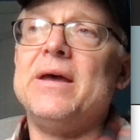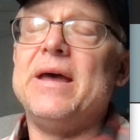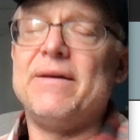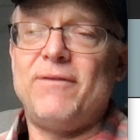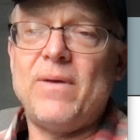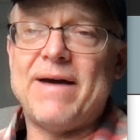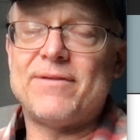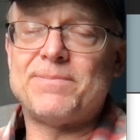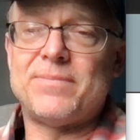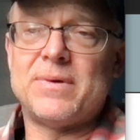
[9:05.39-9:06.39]
if you
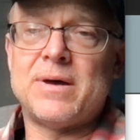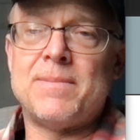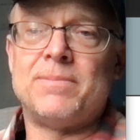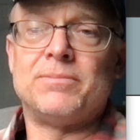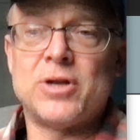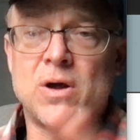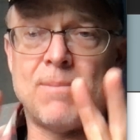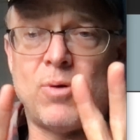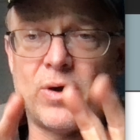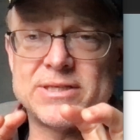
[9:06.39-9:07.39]
have a
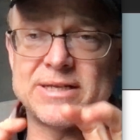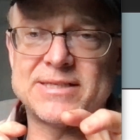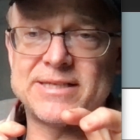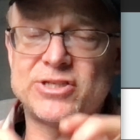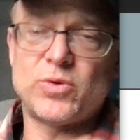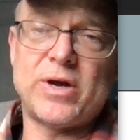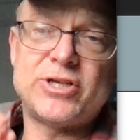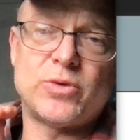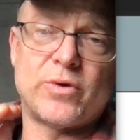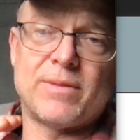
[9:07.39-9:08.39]
poisonous
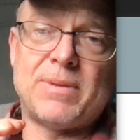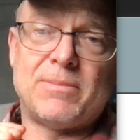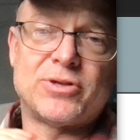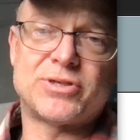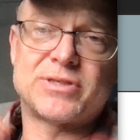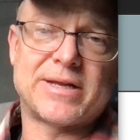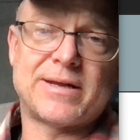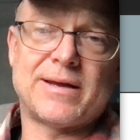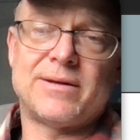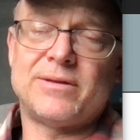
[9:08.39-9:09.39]
situation where the publisher's like,